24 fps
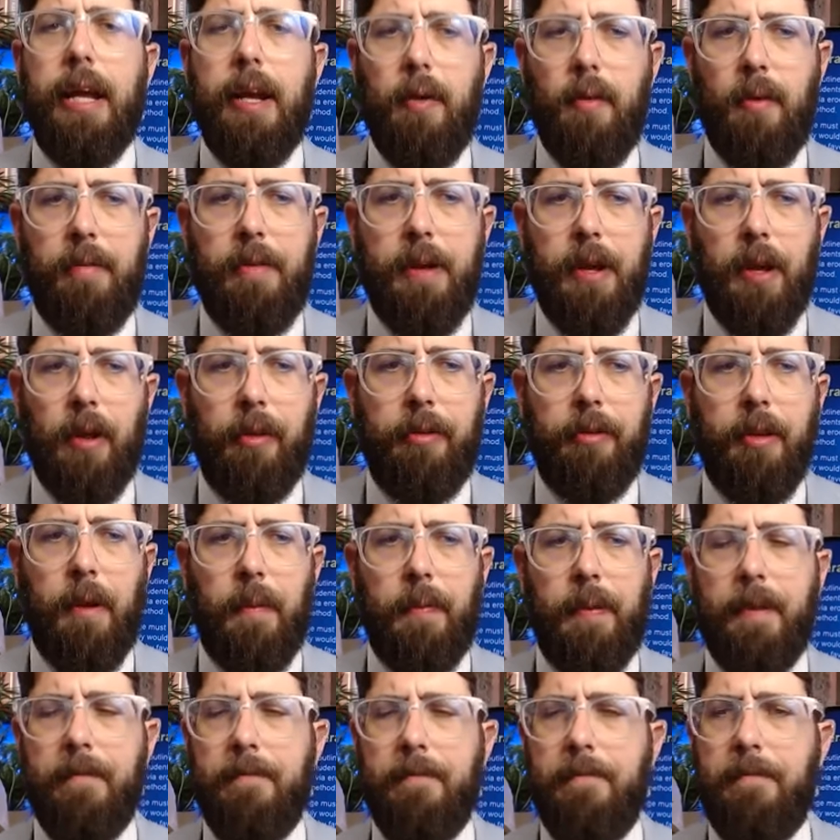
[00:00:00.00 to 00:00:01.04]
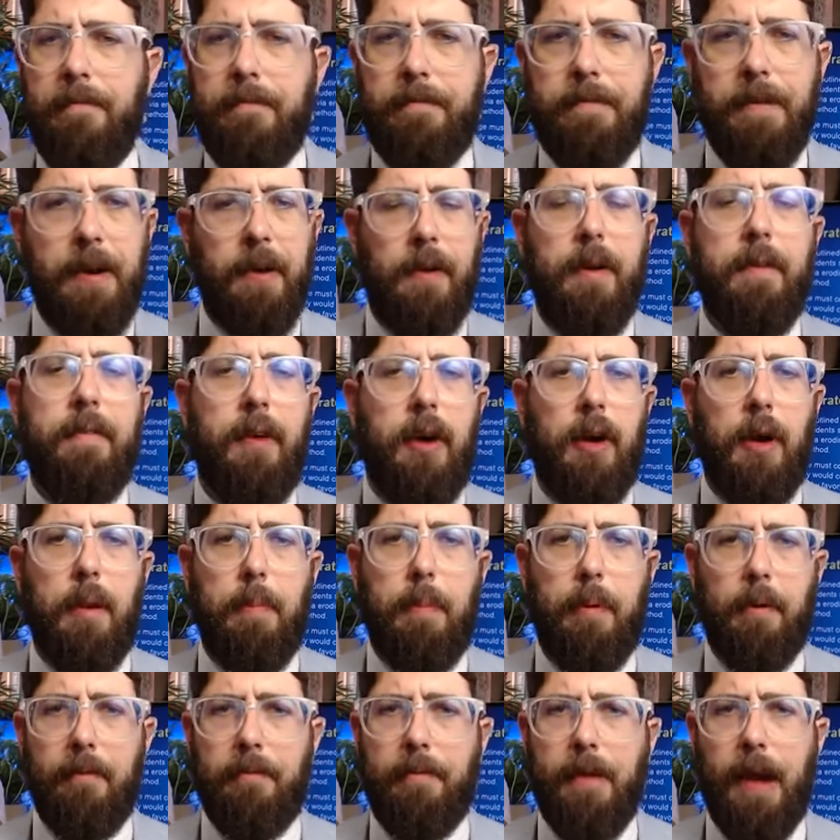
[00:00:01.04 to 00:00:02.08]
He revealed something very, very
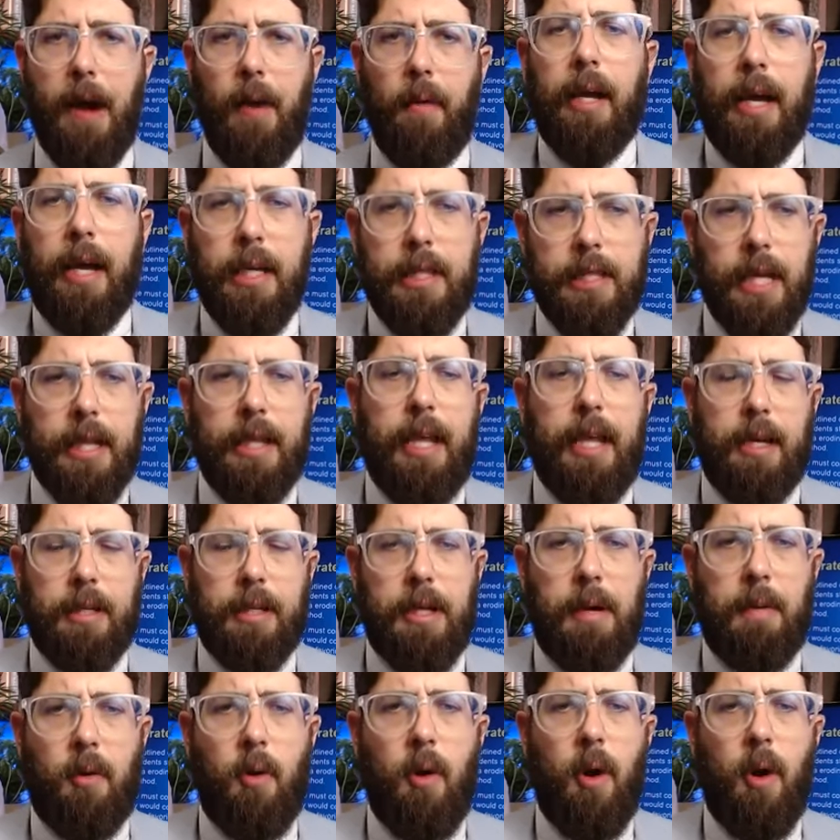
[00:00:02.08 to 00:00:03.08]
profound. He said this, and I'm